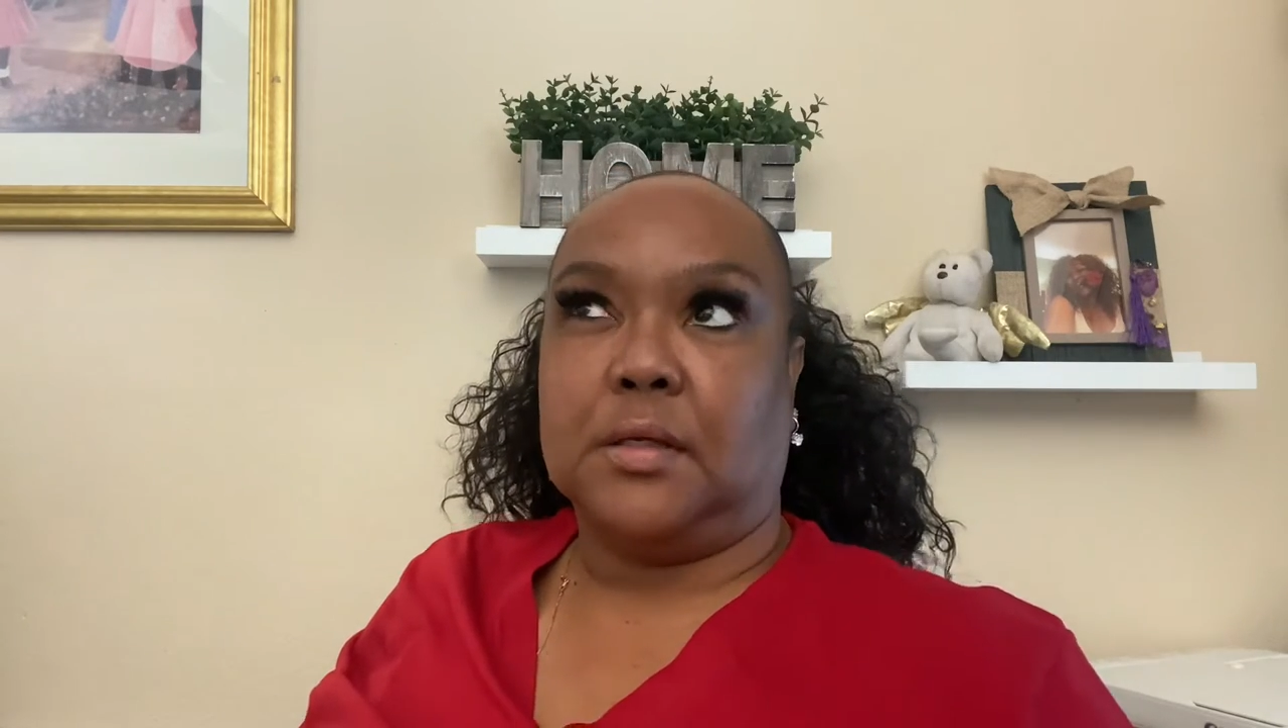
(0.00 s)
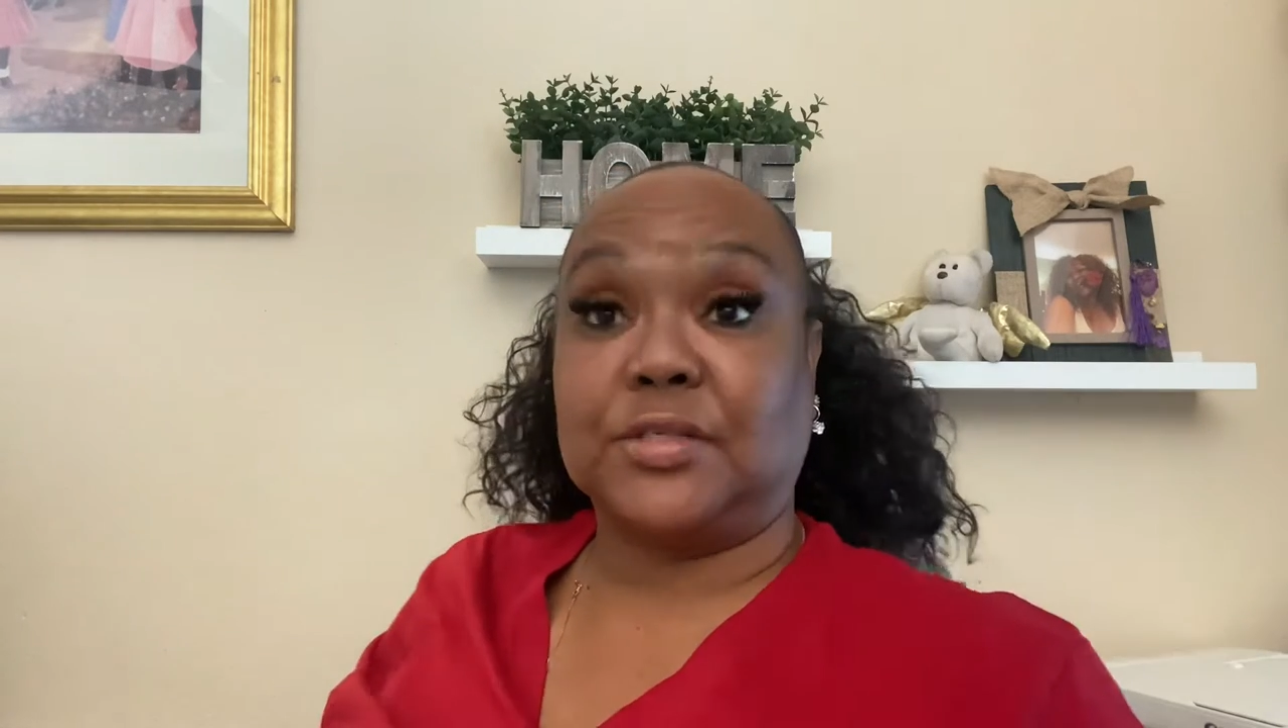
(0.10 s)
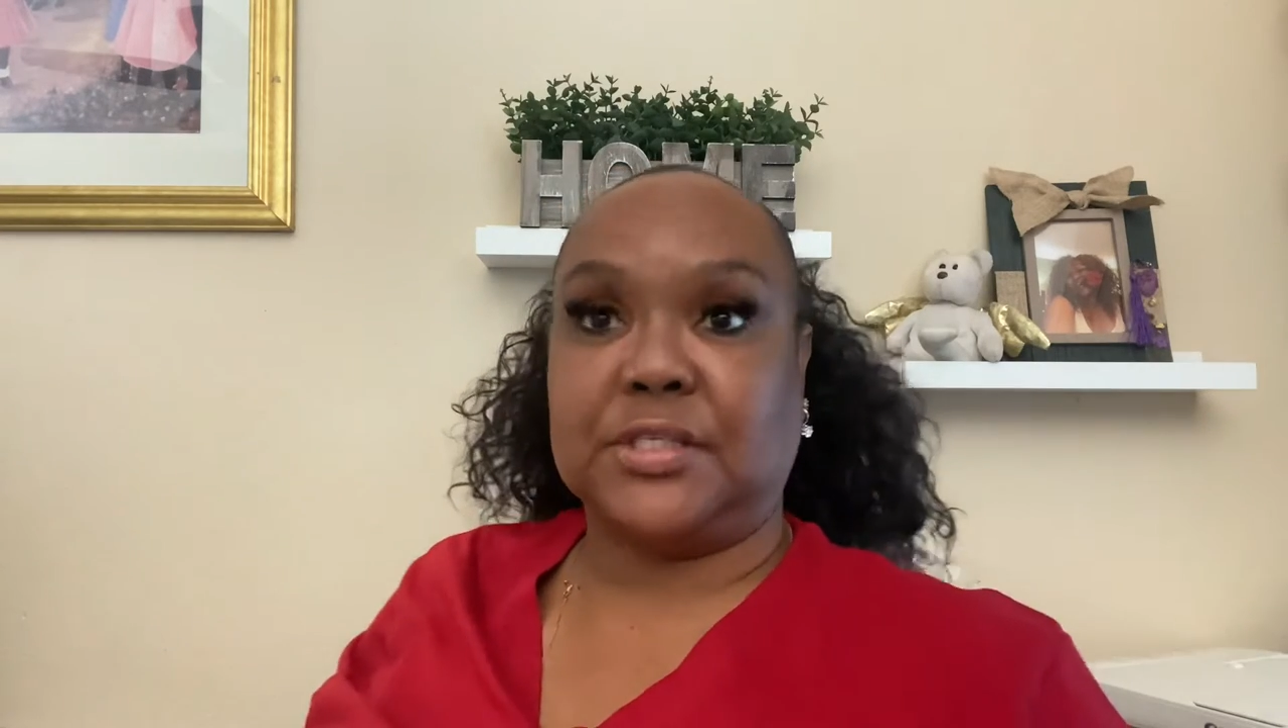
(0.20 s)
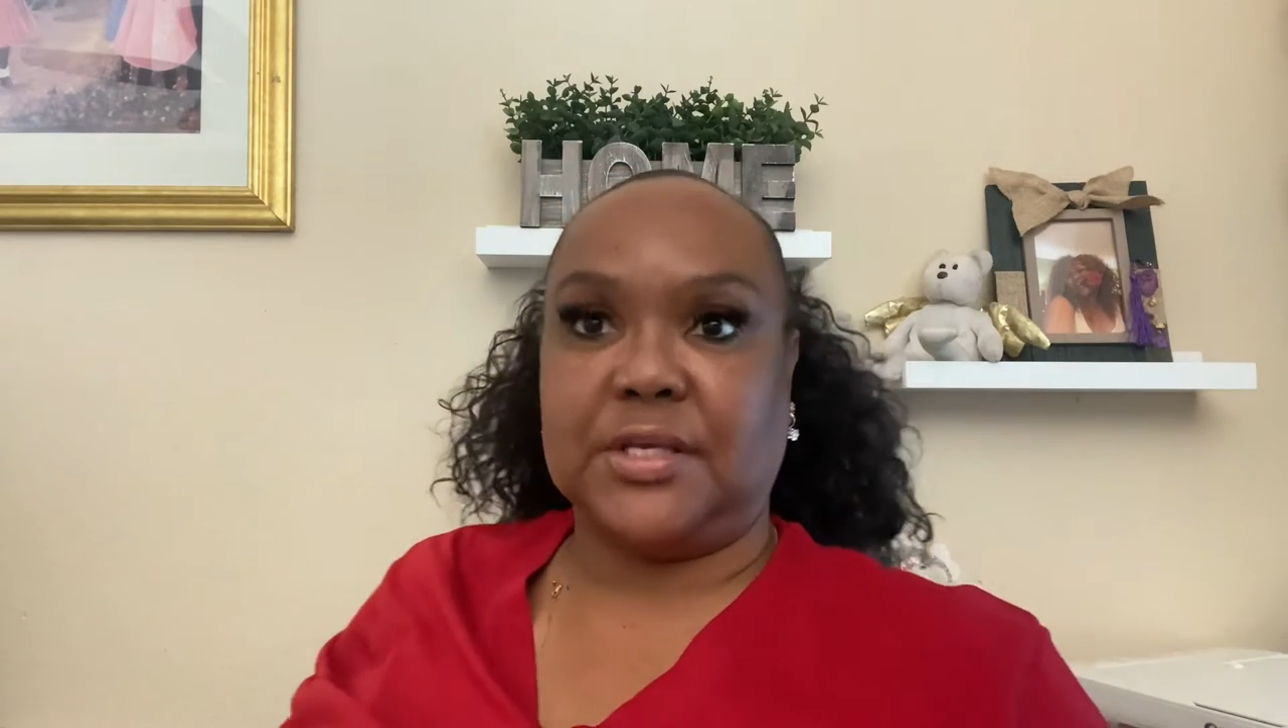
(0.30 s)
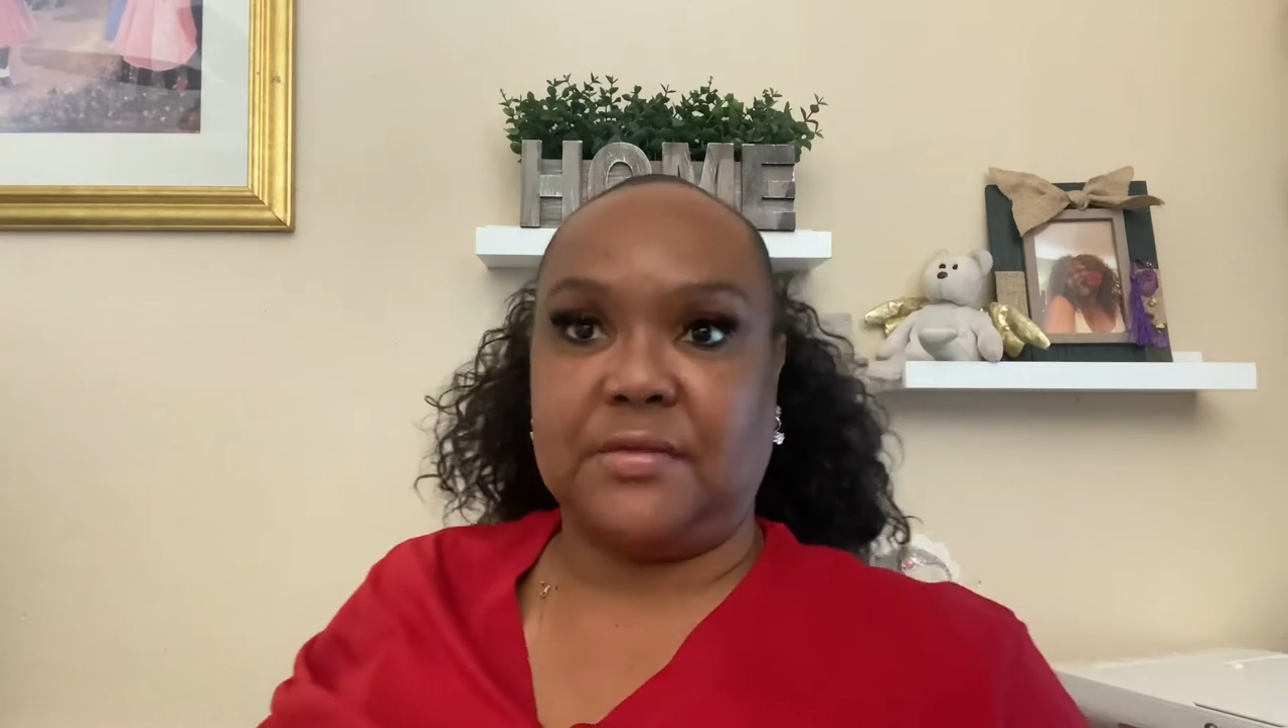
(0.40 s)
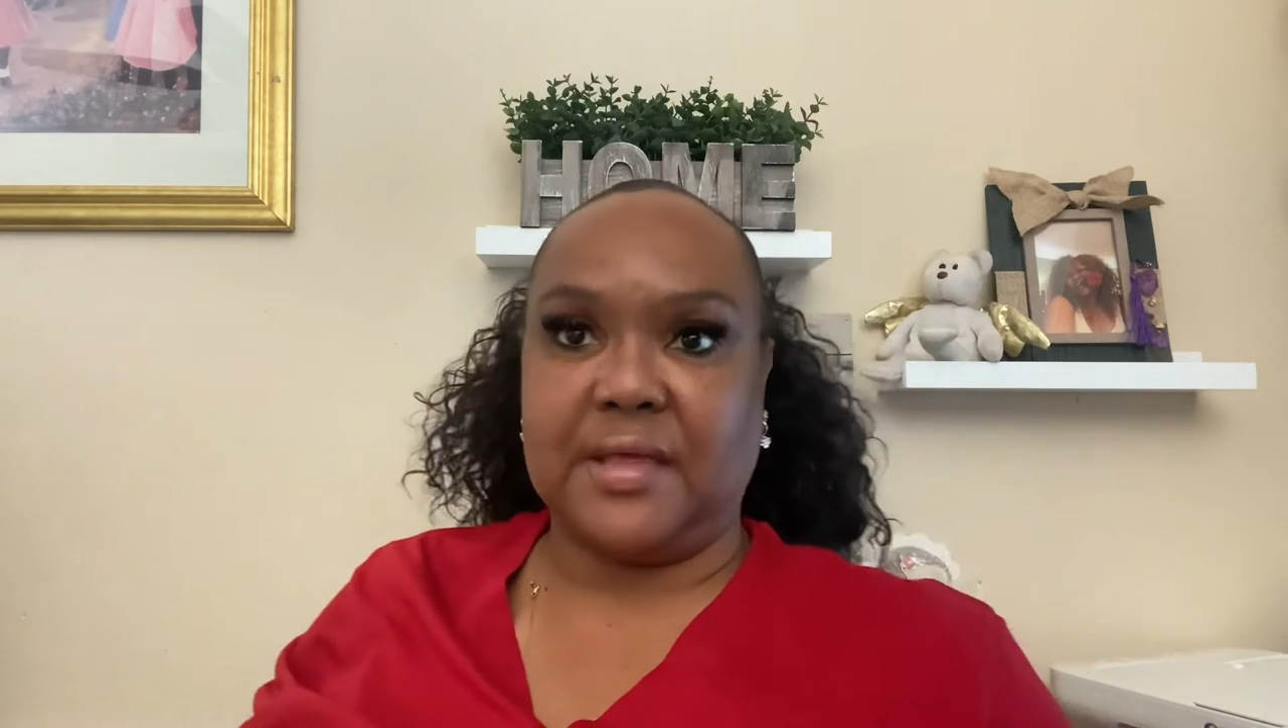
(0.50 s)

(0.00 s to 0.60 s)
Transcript: See you